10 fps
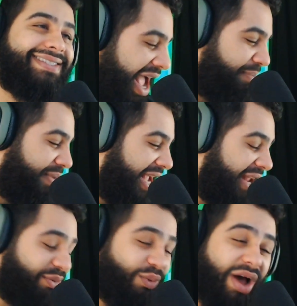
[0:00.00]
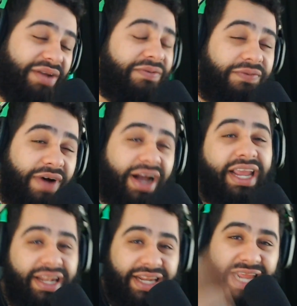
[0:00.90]
I played one
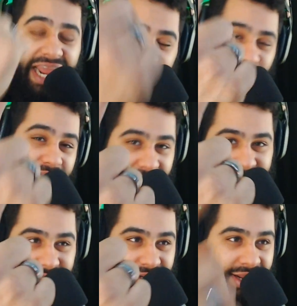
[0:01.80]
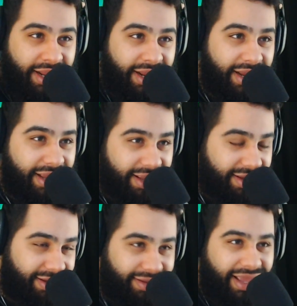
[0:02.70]
game yesterday,
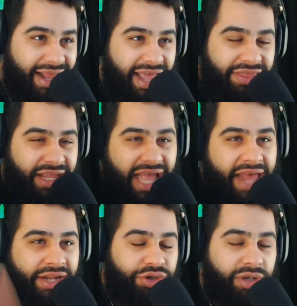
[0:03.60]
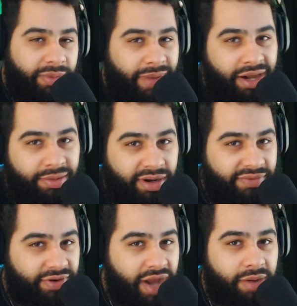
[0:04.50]
and I think I had a dream about it, but
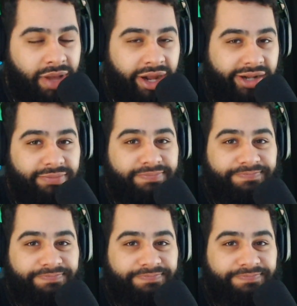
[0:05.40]
I forgot about it.